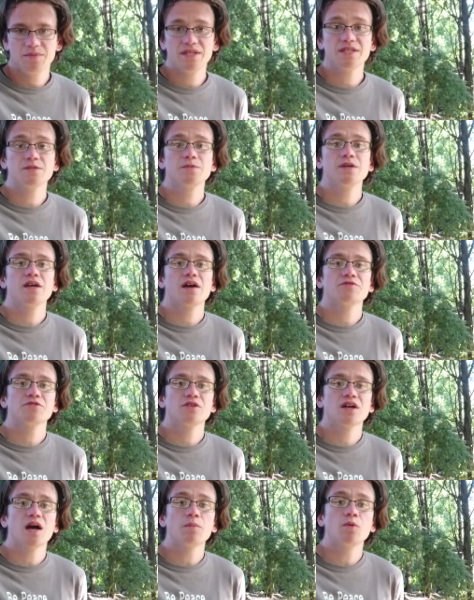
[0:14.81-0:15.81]
But this week, after
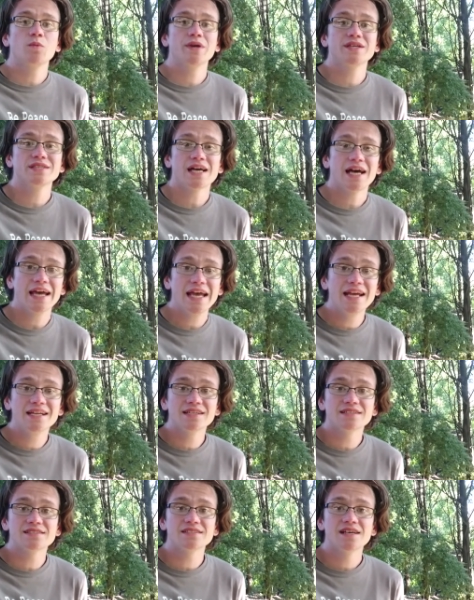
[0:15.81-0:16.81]
a couple weeks
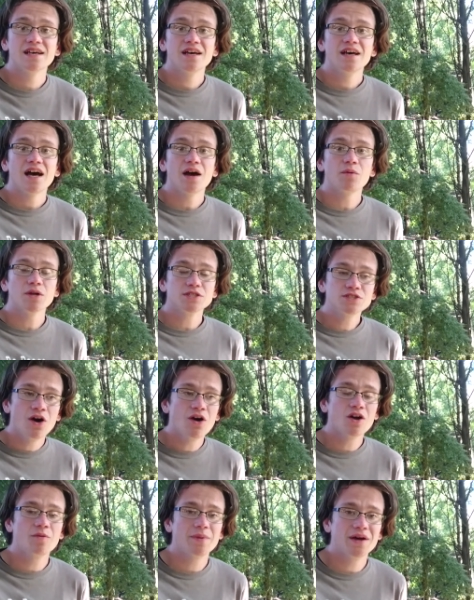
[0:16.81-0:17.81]
hiatus, I want to
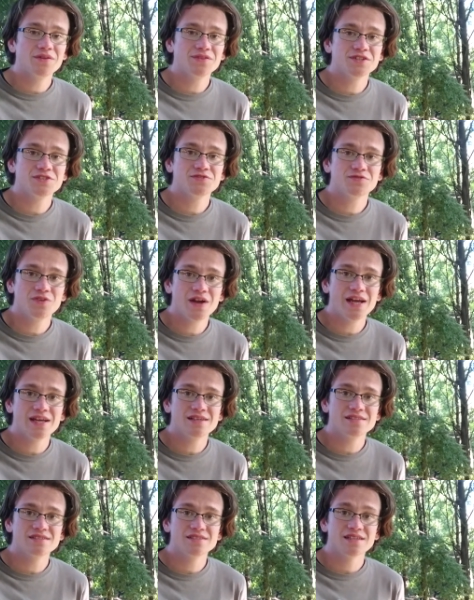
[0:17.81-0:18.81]
talk about this
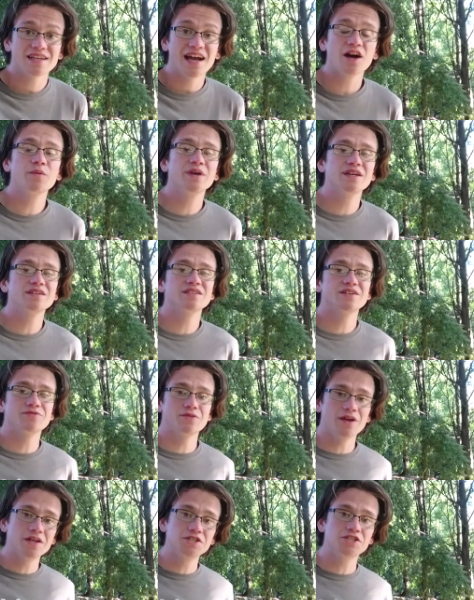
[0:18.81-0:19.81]
phrase and how we can
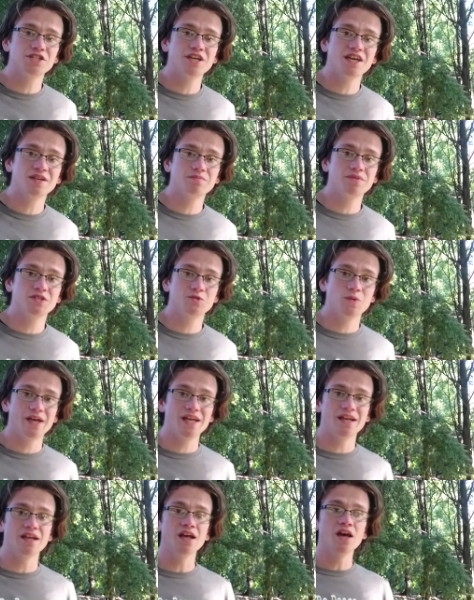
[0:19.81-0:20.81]
differentiate
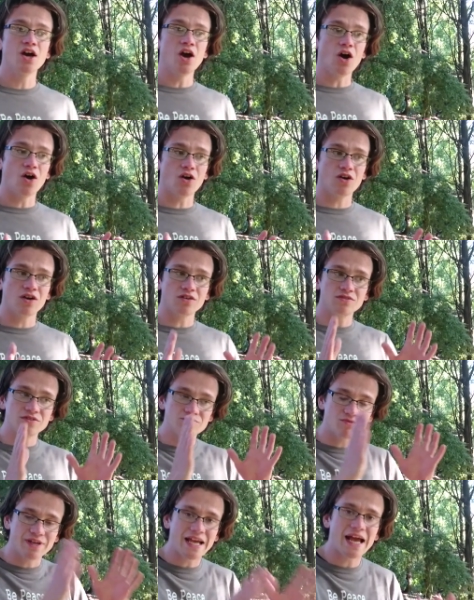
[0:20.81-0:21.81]
between our
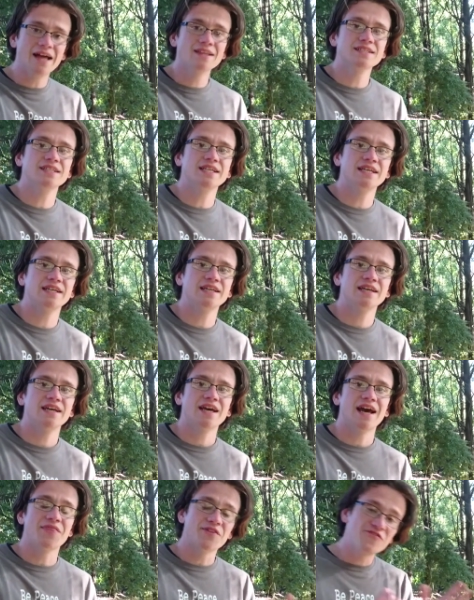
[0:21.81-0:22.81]
reality
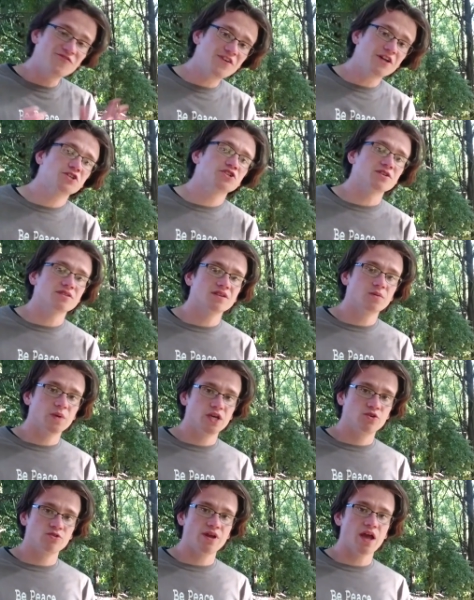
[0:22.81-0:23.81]
and the fiction that we
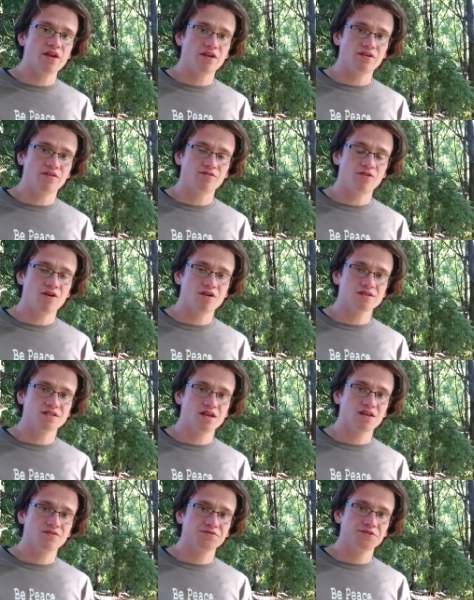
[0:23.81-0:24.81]
create for
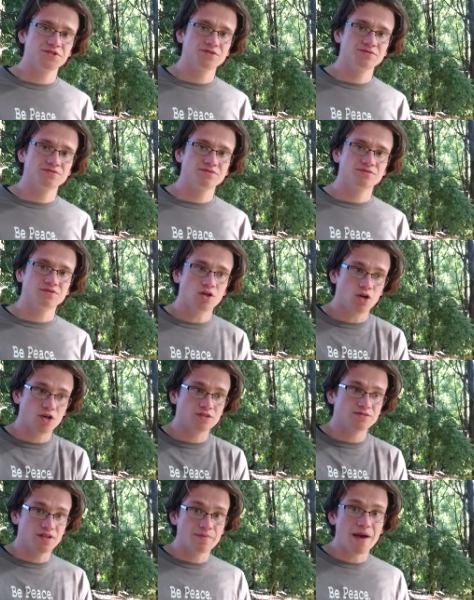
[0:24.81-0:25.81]
ourselves,
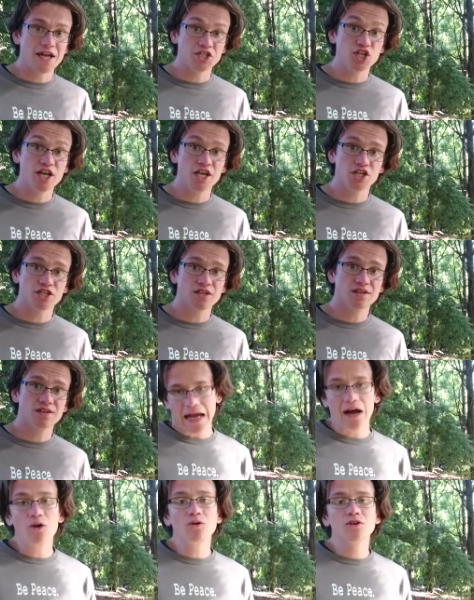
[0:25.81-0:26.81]
our imagination.
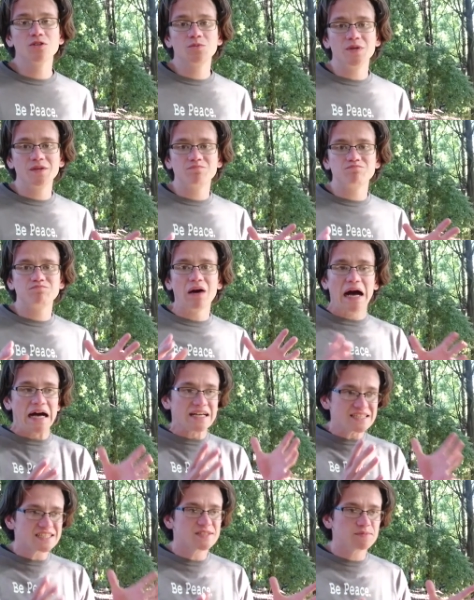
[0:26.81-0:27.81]
How could we
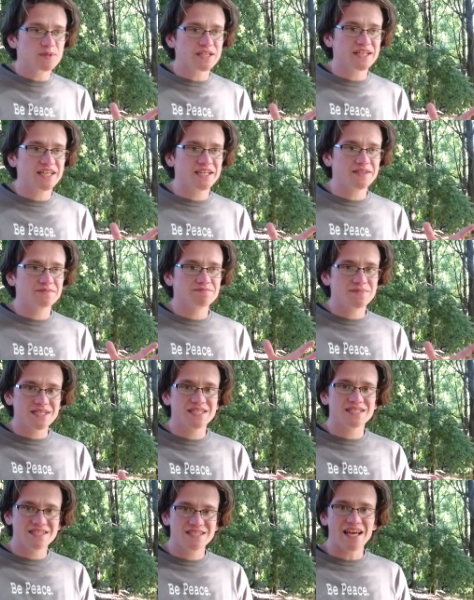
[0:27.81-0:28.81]
possibly
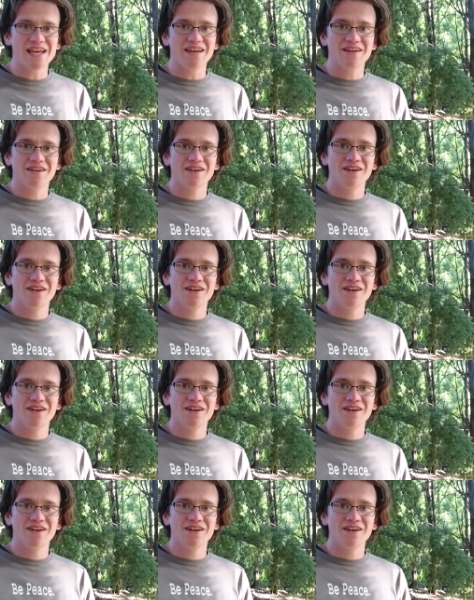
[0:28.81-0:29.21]
mistake